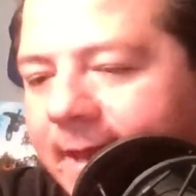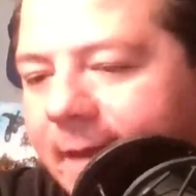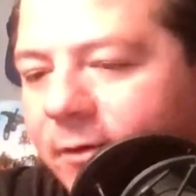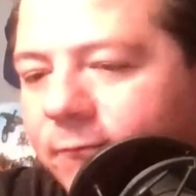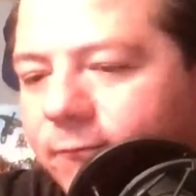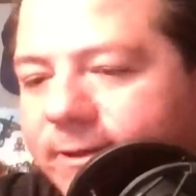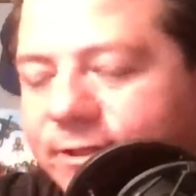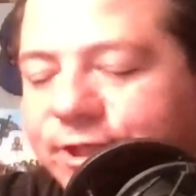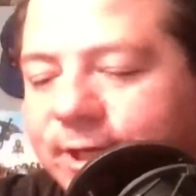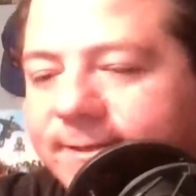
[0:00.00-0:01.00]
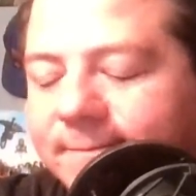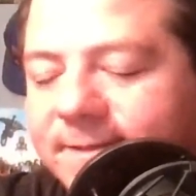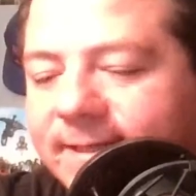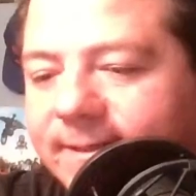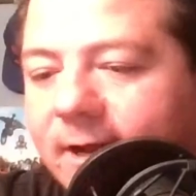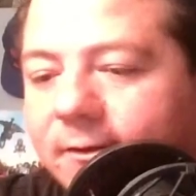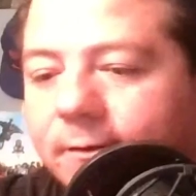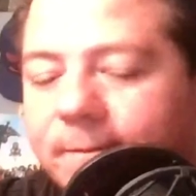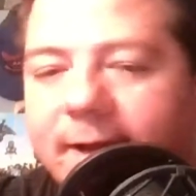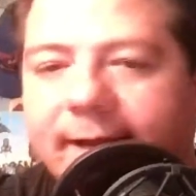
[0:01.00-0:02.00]
Emran, with his GSMC
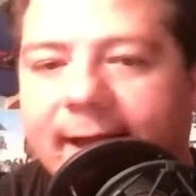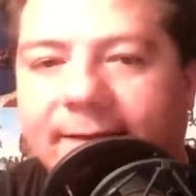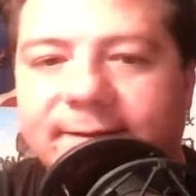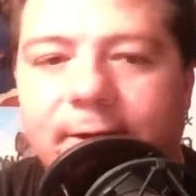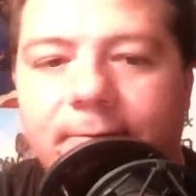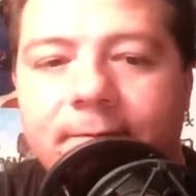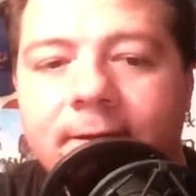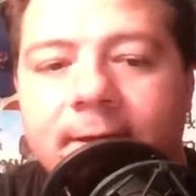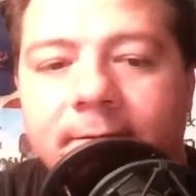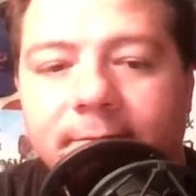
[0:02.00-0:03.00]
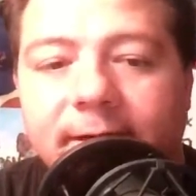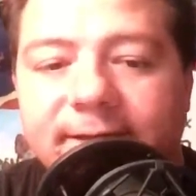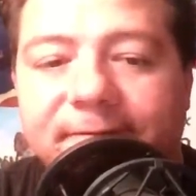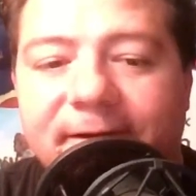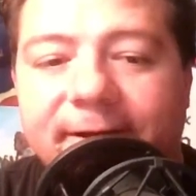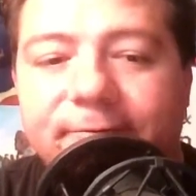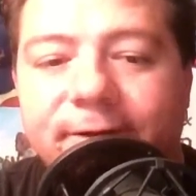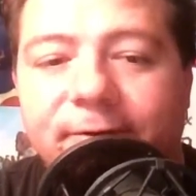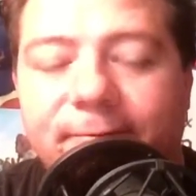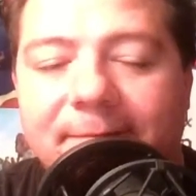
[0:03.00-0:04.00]
soccer podcast. So going to see if I can,
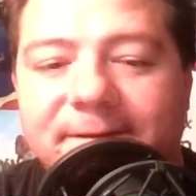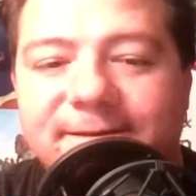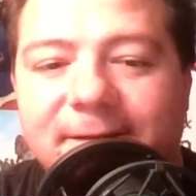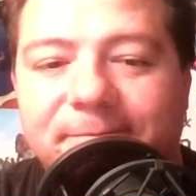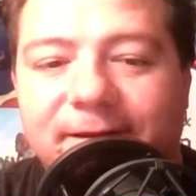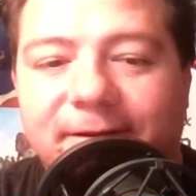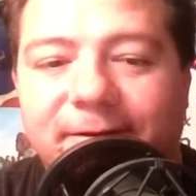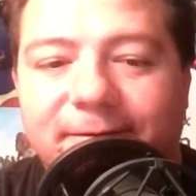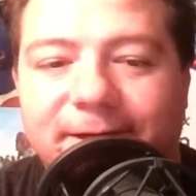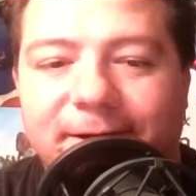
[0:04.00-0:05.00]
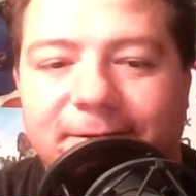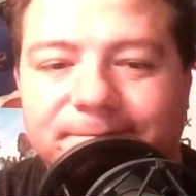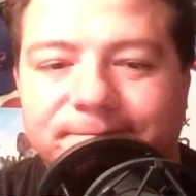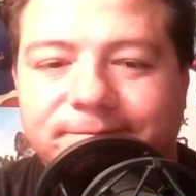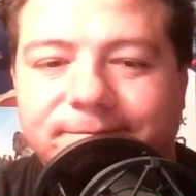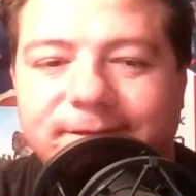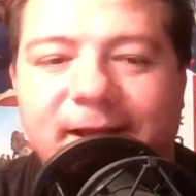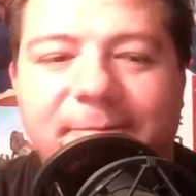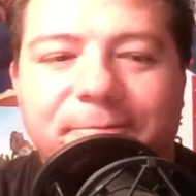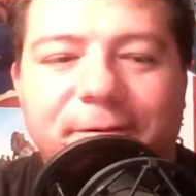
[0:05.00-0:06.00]
you know, wrap this up a little, you know,
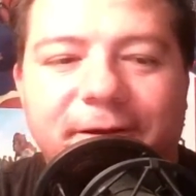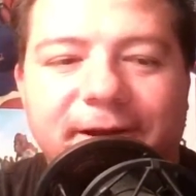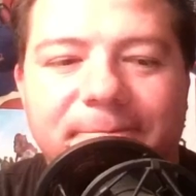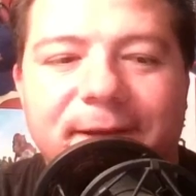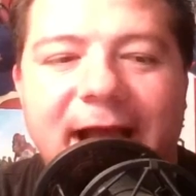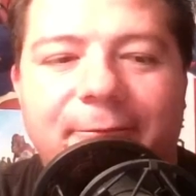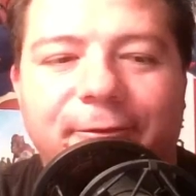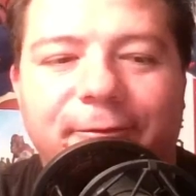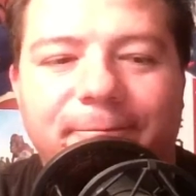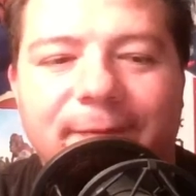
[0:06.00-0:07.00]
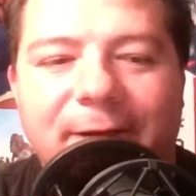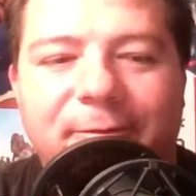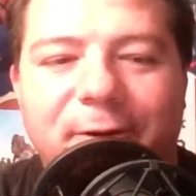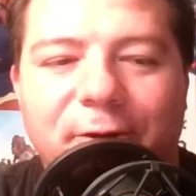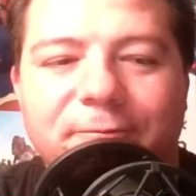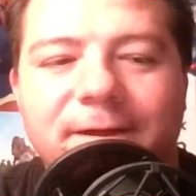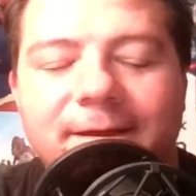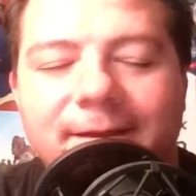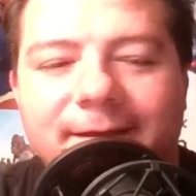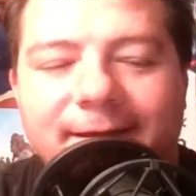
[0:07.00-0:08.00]
kind of put it in power mode.
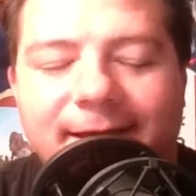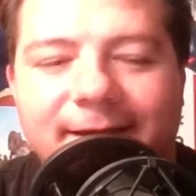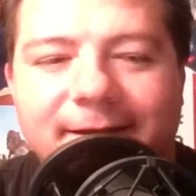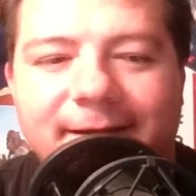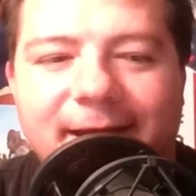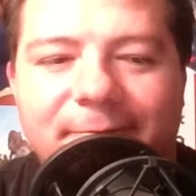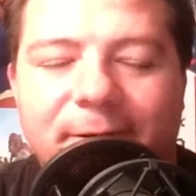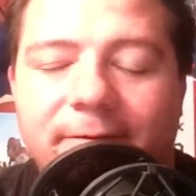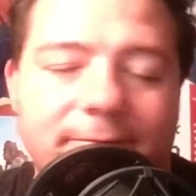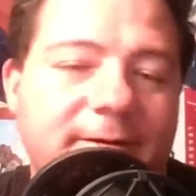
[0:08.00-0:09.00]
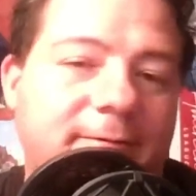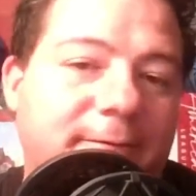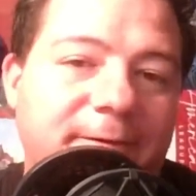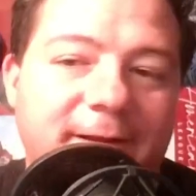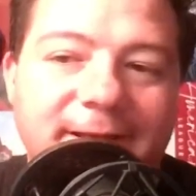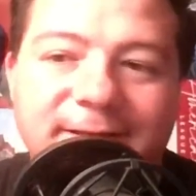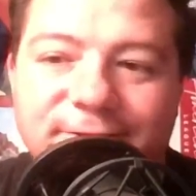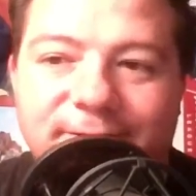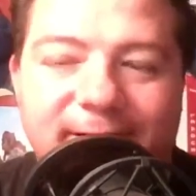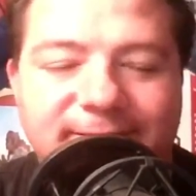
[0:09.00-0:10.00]
And yeah, but, you know, overall, let's
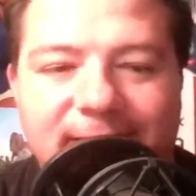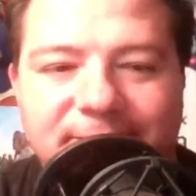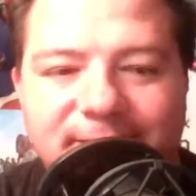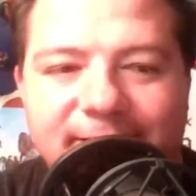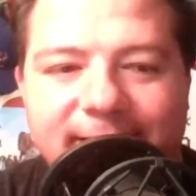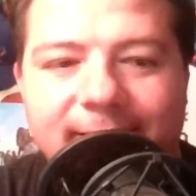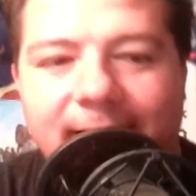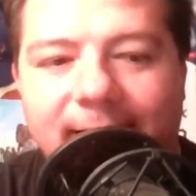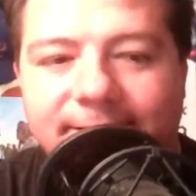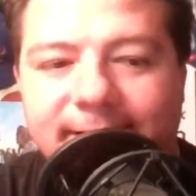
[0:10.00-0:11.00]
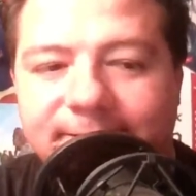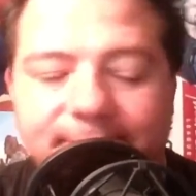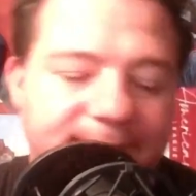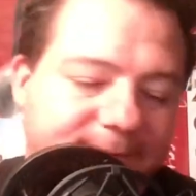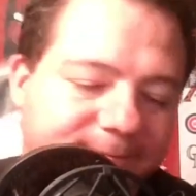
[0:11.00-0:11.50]
enjoy ourselves. So, hey, stay tuned.